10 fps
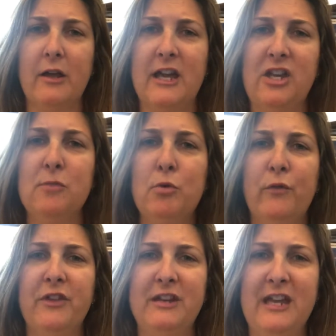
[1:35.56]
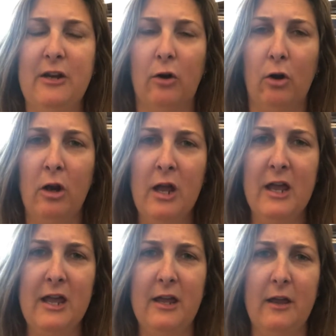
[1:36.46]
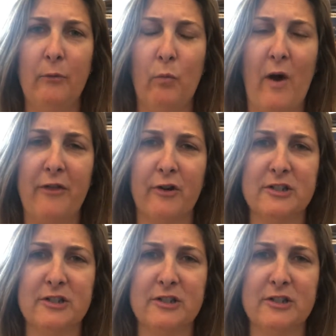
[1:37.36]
can you move the needle, whether